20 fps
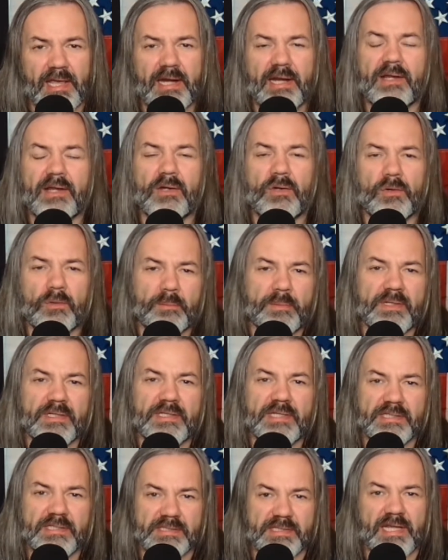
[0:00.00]
And I hope
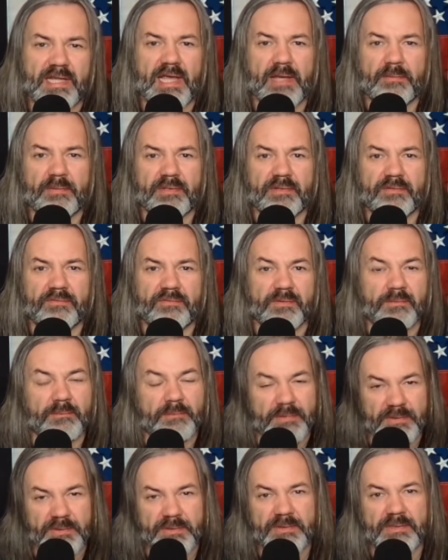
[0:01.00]
it doesn't happen from
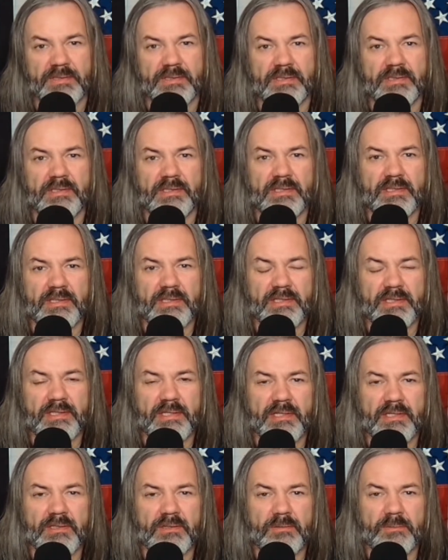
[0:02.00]
Putin,
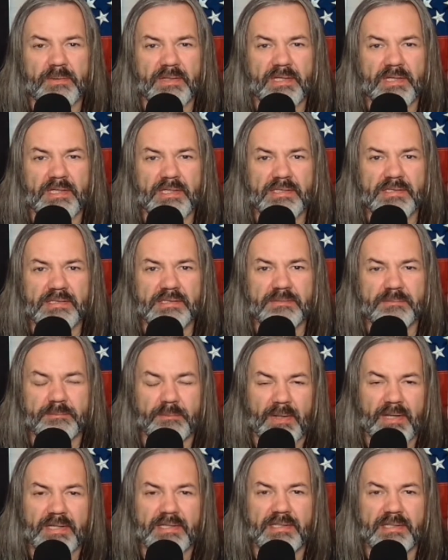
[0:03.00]
because
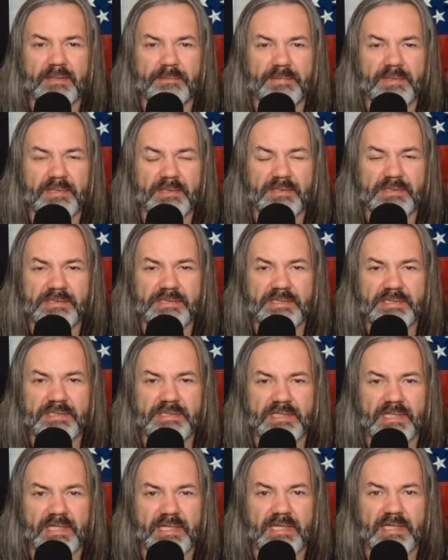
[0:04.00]
Biden up there
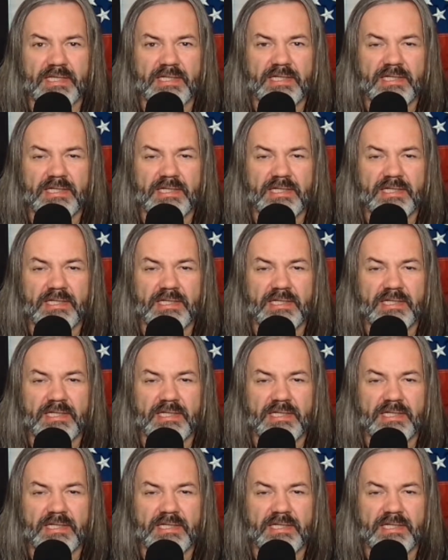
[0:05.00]
just,